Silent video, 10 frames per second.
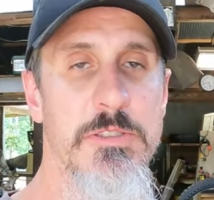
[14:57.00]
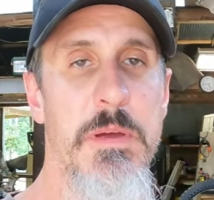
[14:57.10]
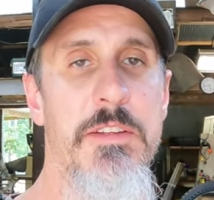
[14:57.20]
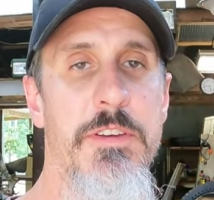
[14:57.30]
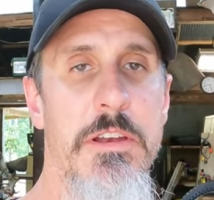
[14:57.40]
it's
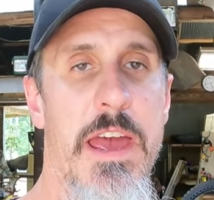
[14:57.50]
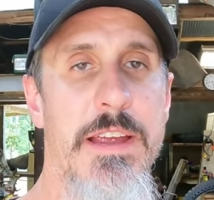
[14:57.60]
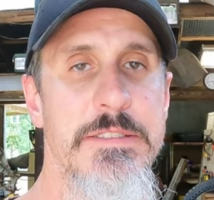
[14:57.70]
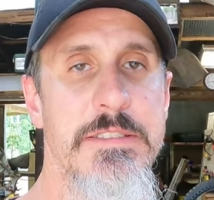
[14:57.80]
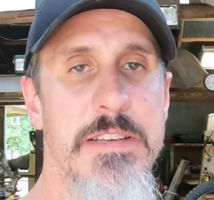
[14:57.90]
been a few
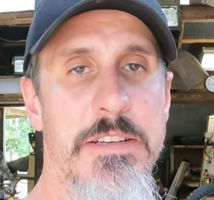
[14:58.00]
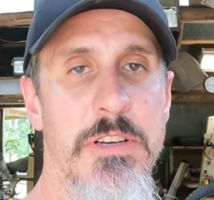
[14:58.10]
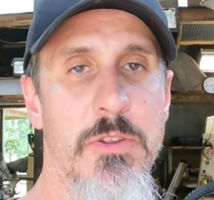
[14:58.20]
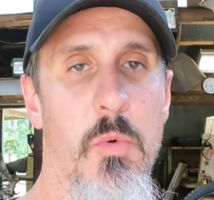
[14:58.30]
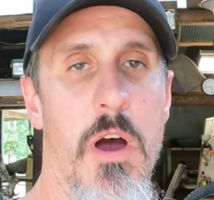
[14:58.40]
days since I
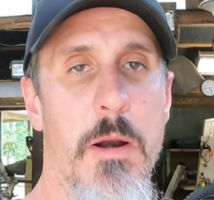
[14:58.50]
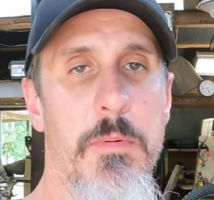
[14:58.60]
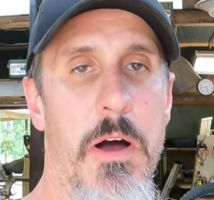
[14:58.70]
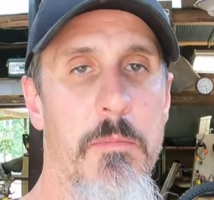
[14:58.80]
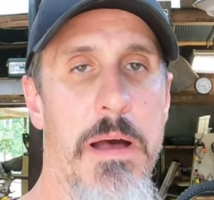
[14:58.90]
took the water
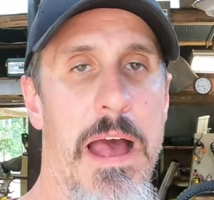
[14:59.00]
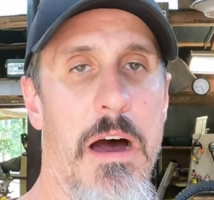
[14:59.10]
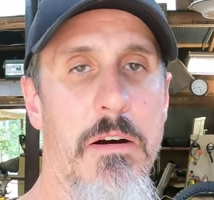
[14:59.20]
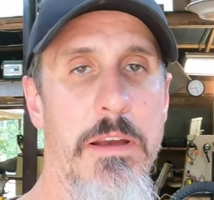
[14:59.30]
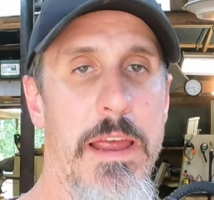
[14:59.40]
pump
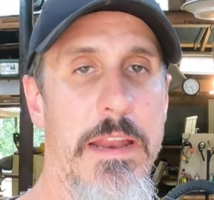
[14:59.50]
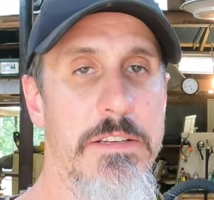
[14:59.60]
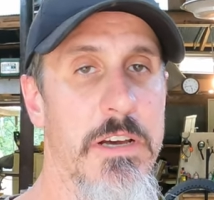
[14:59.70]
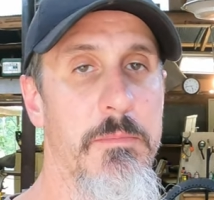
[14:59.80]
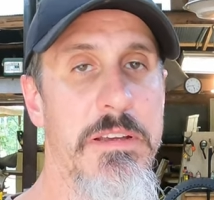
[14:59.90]
out and
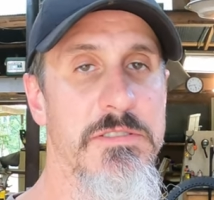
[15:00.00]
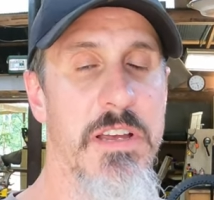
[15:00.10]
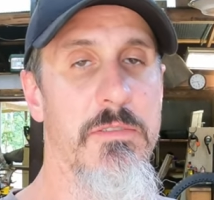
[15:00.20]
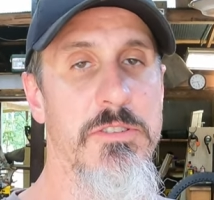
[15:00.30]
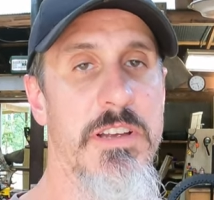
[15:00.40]
it took me
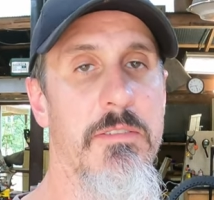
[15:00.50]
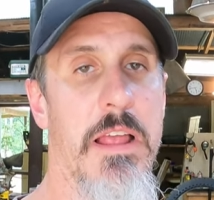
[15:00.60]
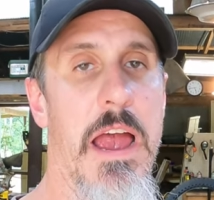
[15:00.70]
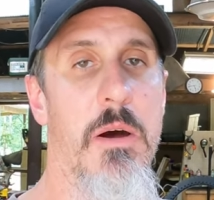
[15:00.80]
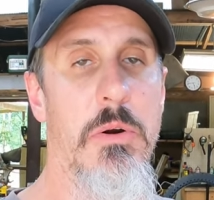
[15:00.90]
several, several
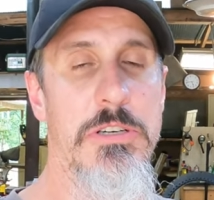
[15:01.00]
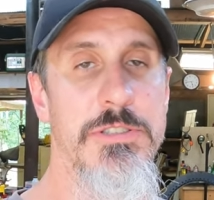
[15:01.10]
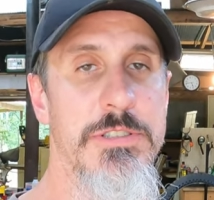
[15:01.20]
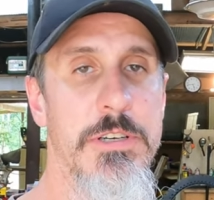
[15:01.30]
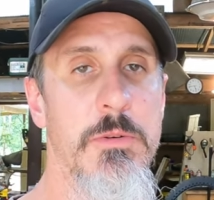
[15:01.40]

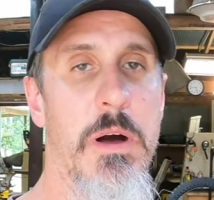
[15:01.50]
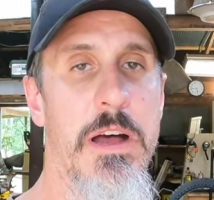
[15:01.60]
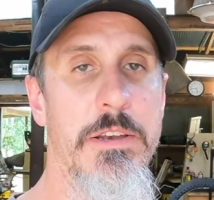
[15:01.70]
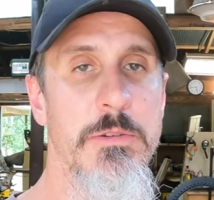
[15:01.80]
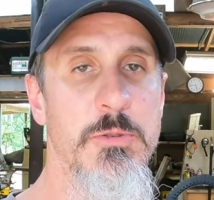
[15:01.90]
hours to
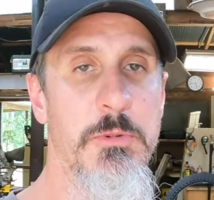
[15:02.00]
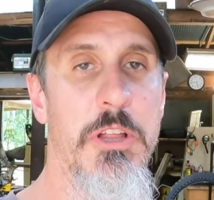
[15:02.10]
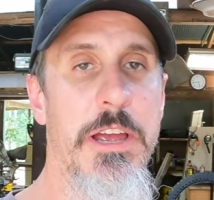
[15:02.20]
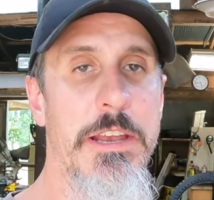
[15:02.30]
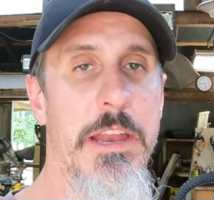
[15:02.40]
uh, do some
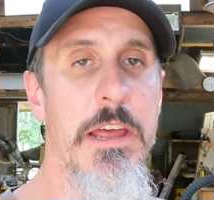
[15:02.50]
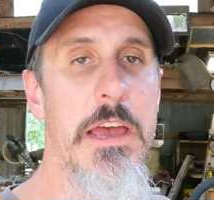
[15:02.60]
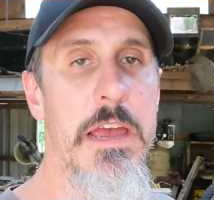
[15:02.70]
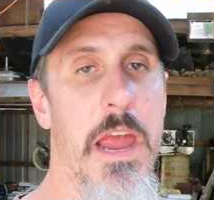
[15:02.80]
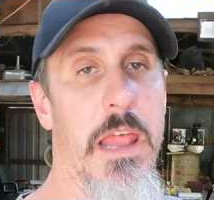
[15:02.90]
cleaning.
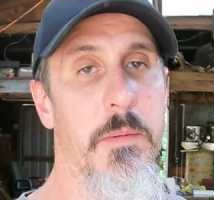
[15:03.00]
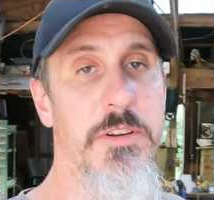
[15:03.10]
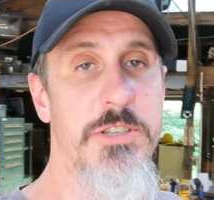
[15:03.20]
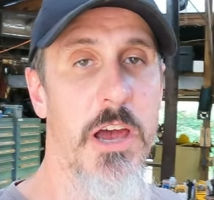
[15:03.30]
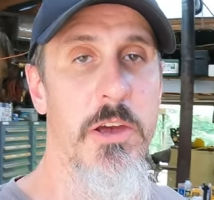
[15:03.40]
And let me
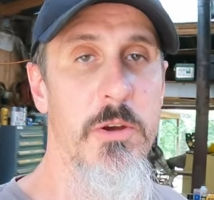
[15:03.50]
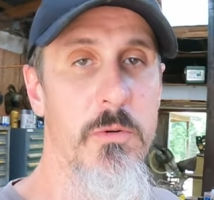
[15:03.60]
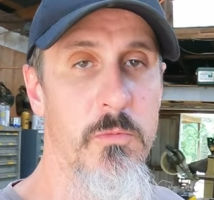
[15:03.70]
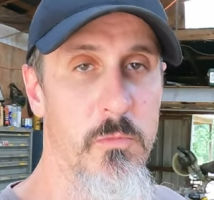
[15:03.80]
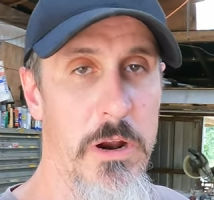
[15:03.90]
show
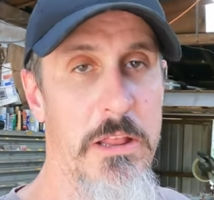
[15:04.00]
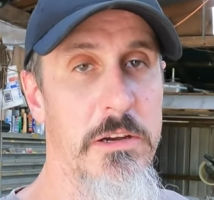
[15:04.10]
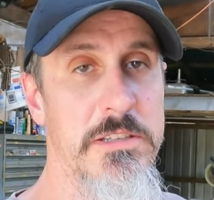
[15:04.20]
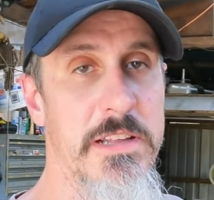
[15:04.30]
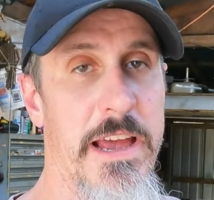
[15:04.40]
you what it
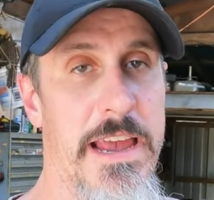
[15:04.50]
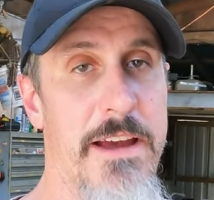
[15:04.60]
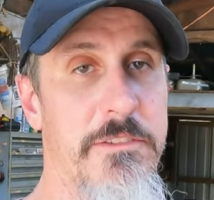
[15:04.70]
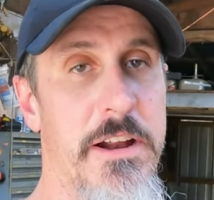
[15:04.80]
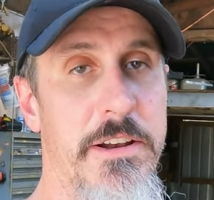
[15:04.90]
looks like
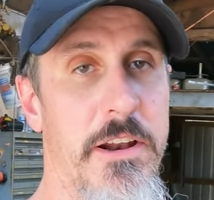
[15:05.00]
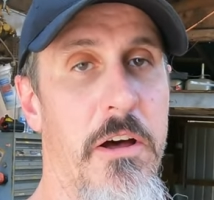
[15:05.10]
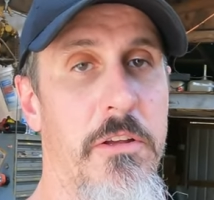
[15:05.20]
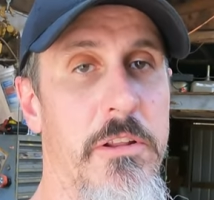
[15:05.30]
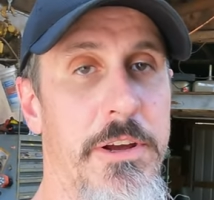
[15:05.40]
after I've done
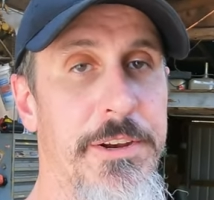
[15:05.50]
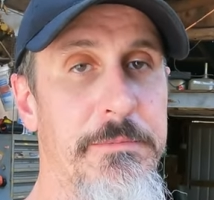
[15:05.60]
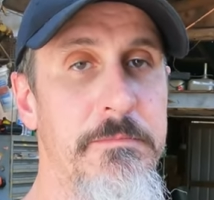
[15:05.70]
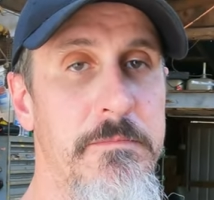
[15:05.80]
all the cleaning.